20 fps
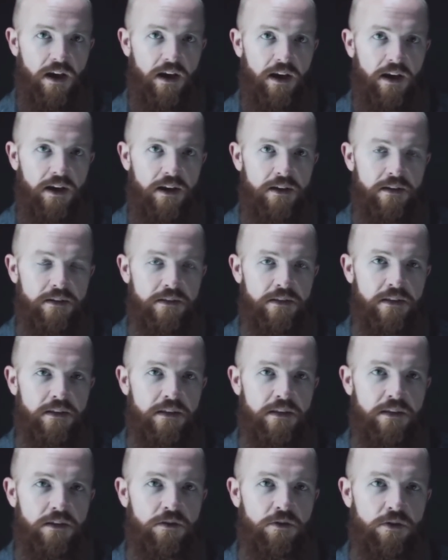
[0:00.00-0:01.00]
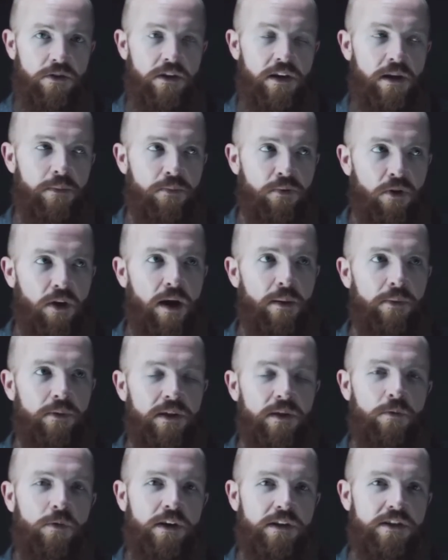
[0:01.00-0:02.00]
Uh, you're going to
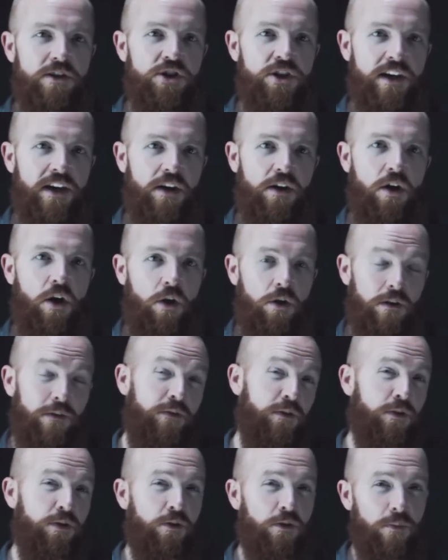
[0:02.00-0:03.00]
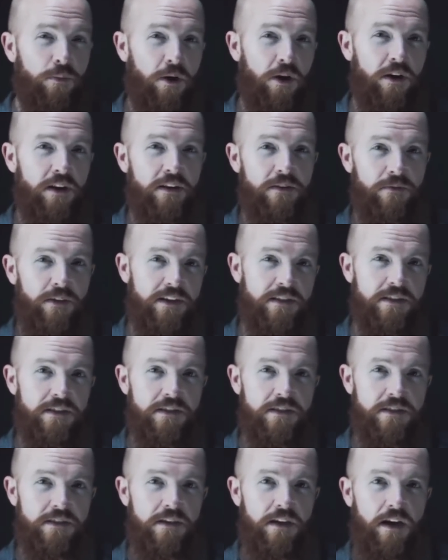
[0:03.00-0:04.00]
probably want to check out all of your third-party
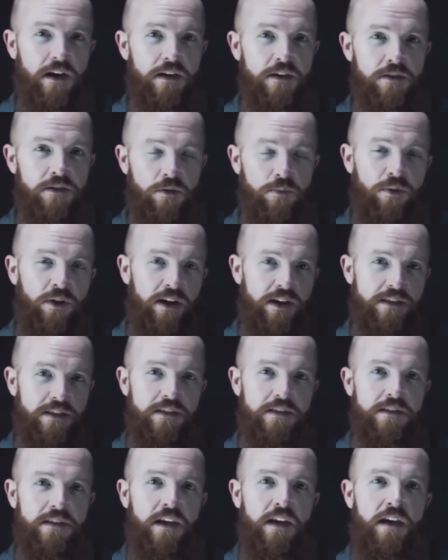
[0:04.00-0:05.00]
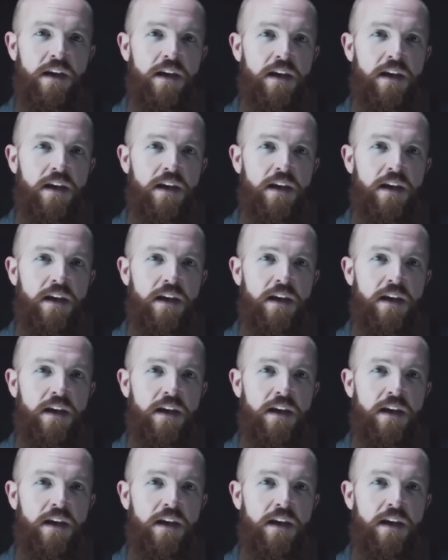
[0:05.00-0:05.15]
devices, uh, your appliances,